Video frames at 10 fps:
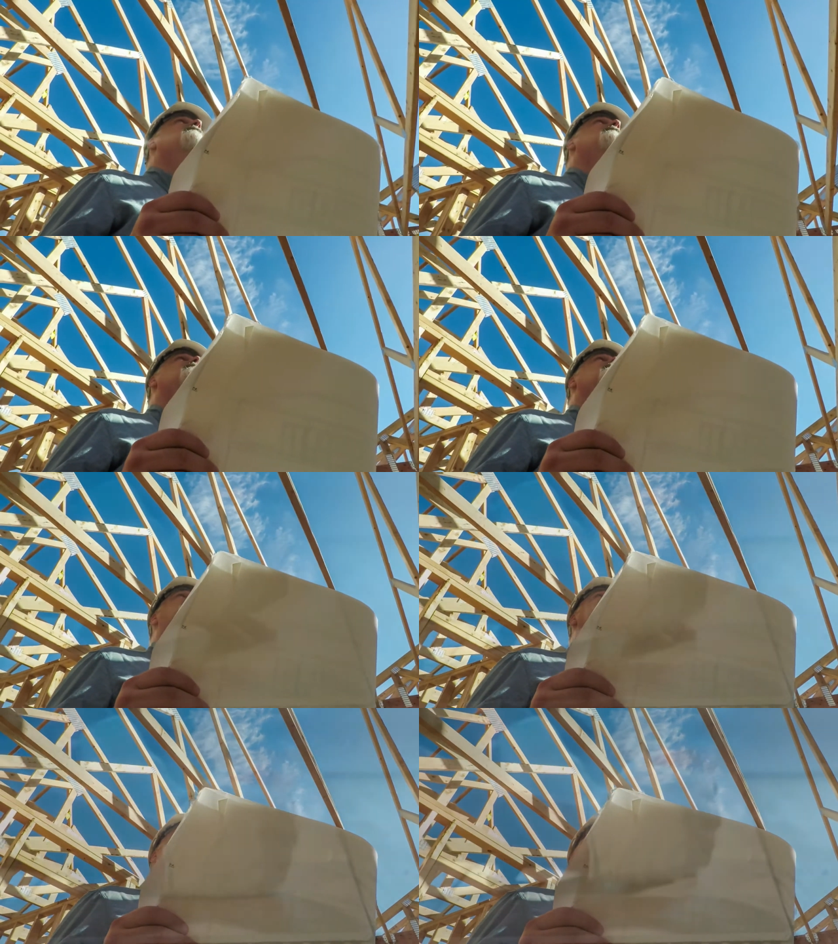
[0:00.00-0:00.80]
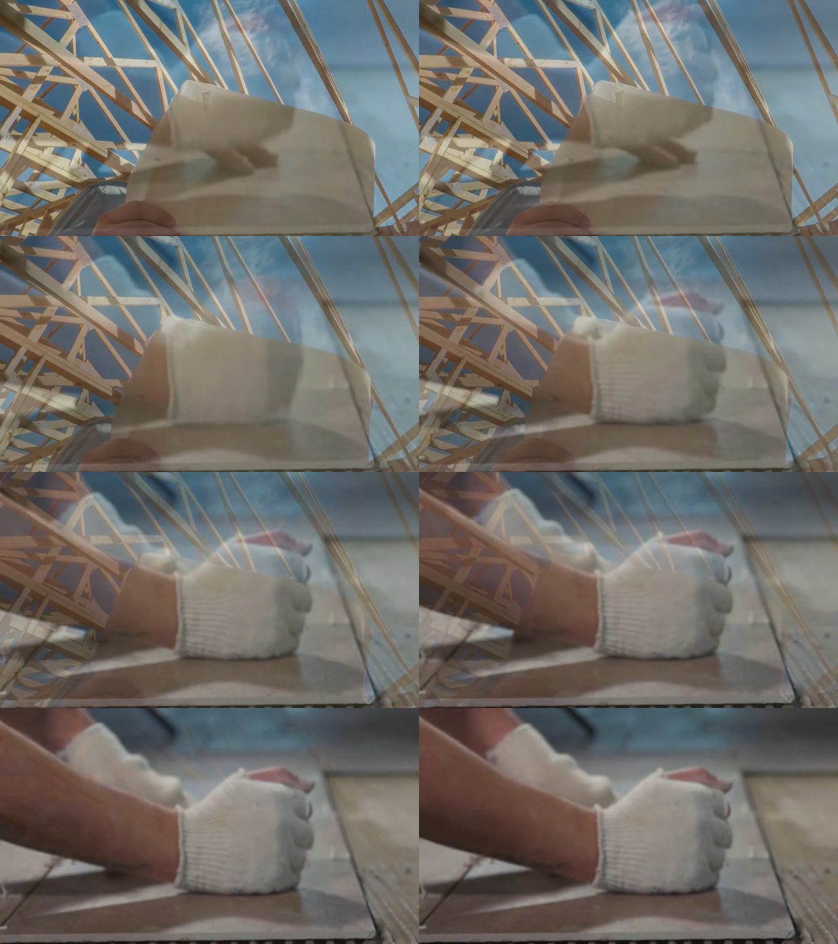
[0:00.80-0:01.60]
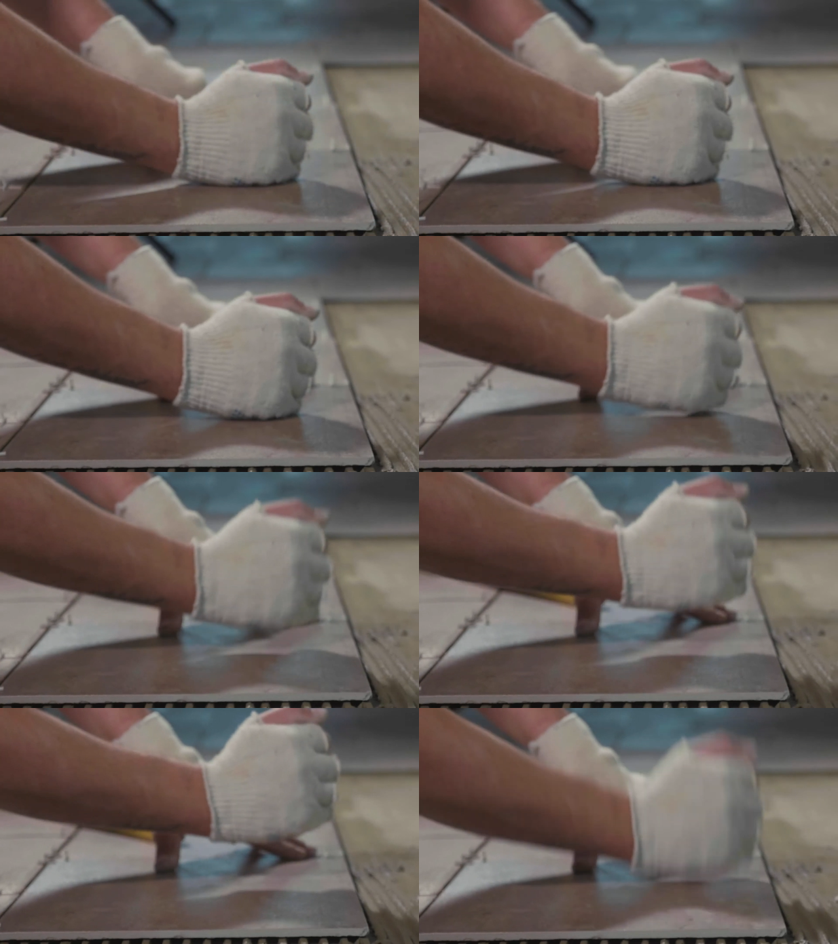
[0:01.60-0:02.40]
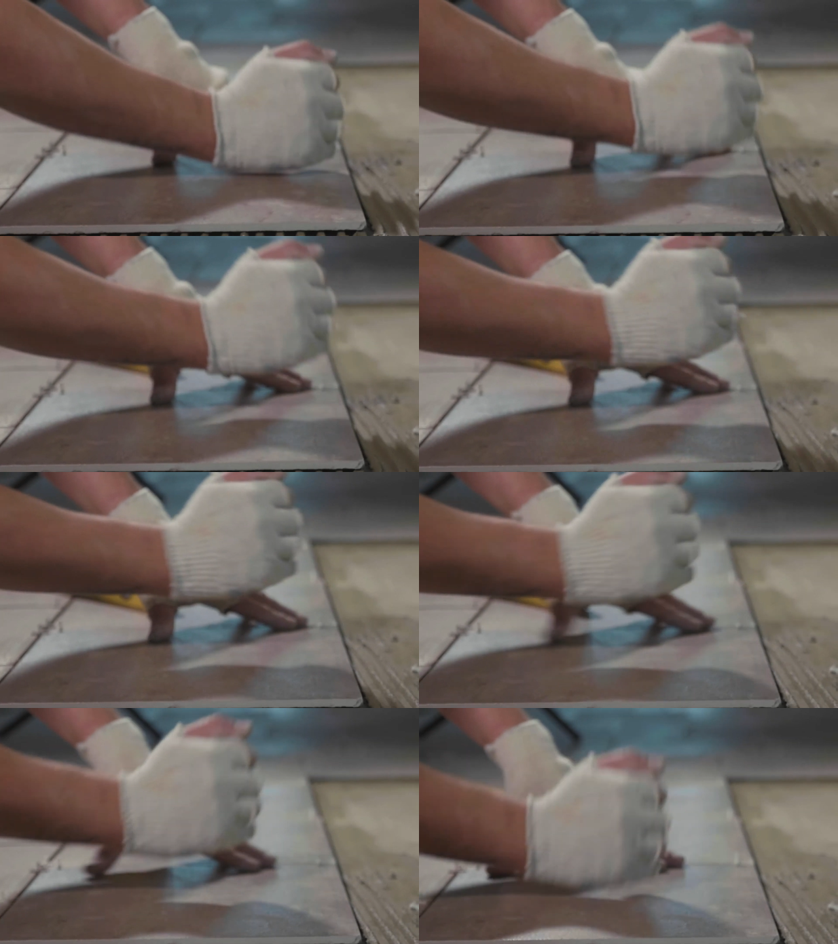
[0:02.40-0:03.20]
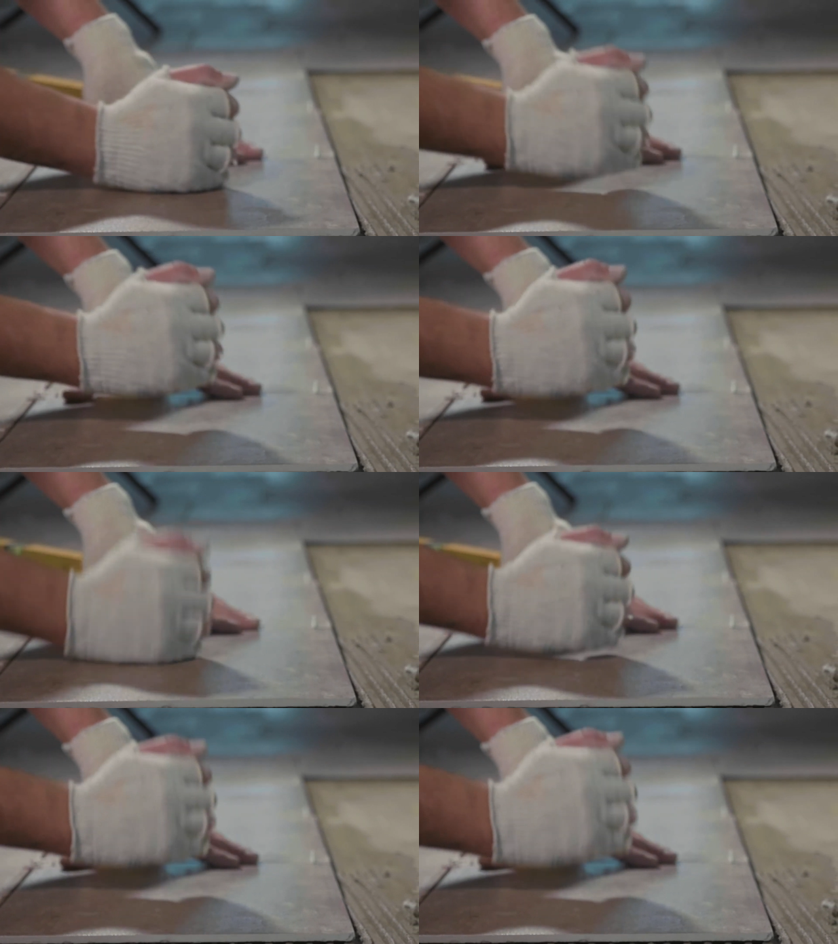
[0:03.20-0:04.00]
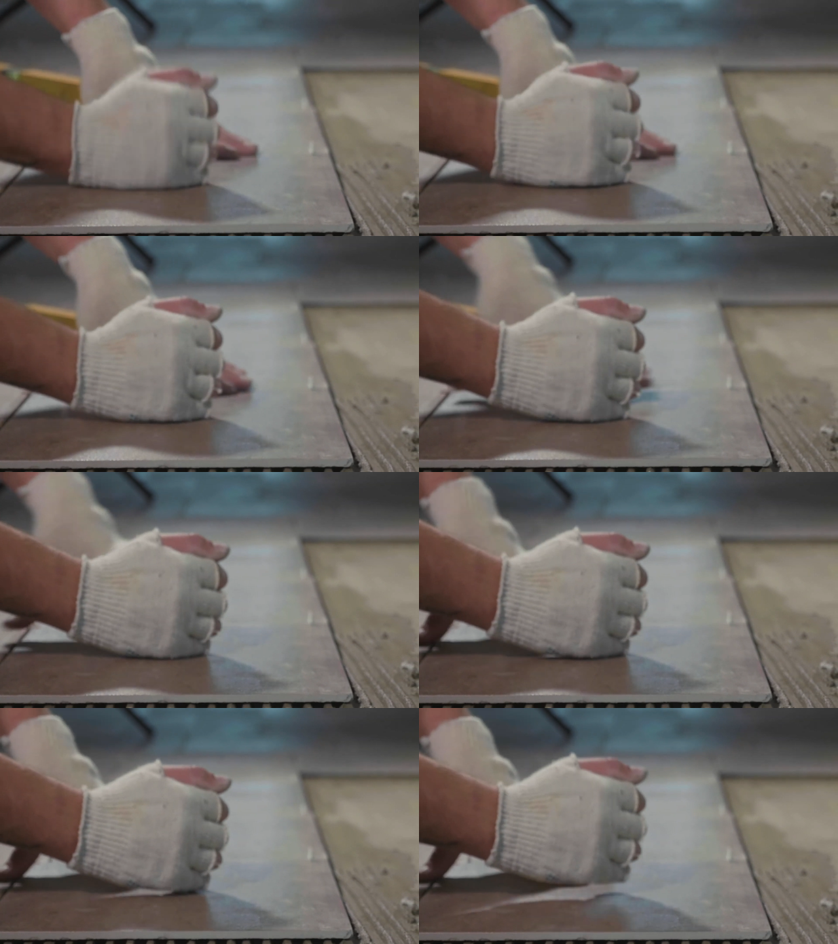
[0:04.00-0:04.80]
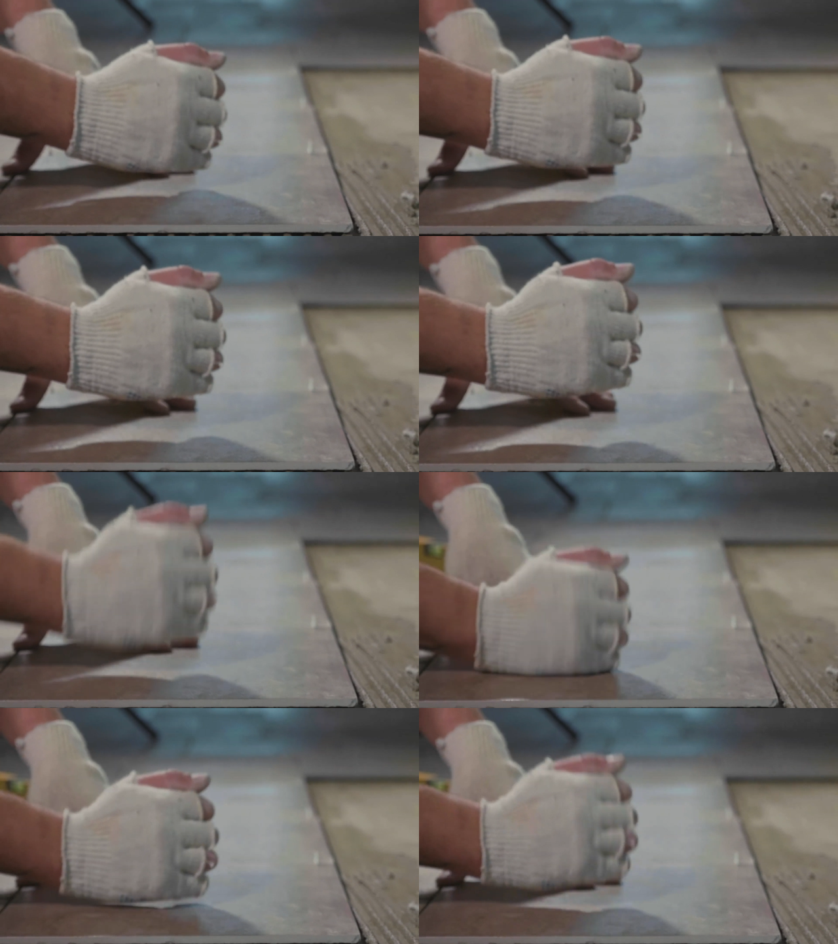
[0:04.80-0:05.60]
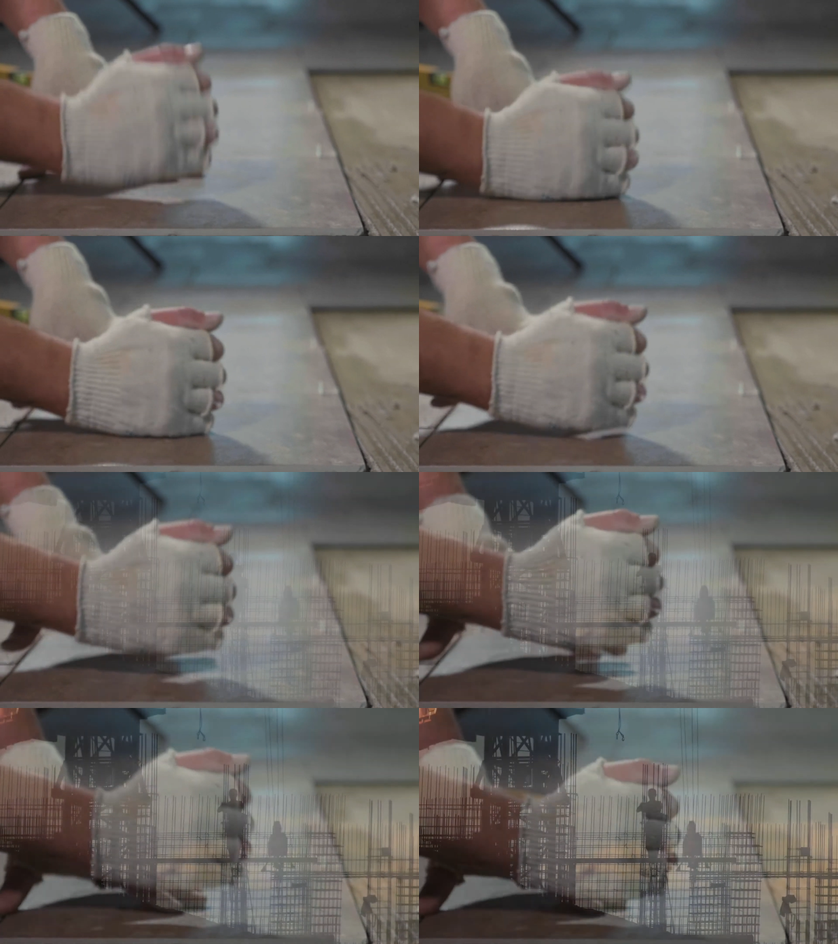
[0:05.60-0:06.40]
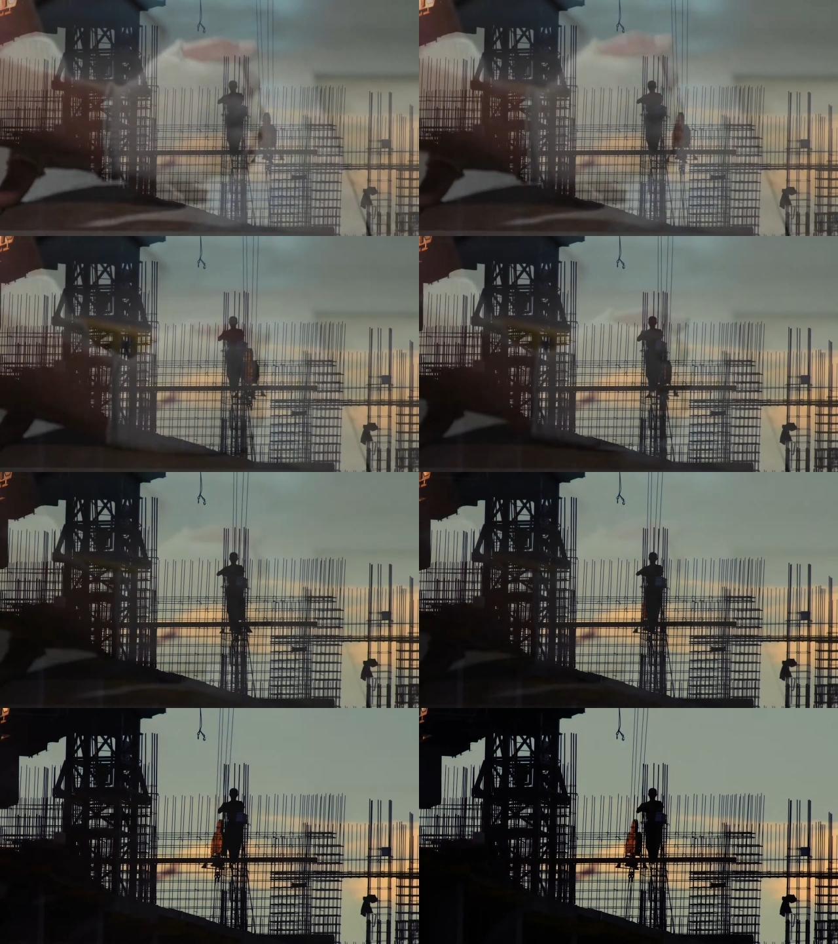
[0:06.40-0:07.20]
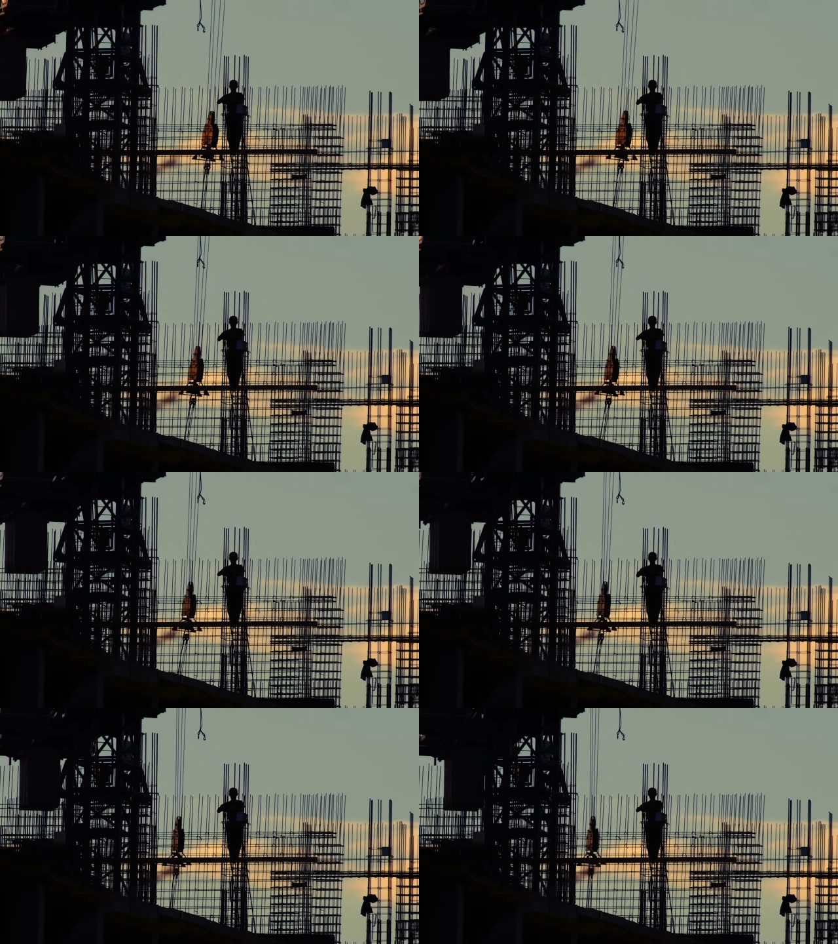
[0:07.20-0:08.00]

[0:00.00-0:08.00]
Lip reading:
[unreadable: no face in view]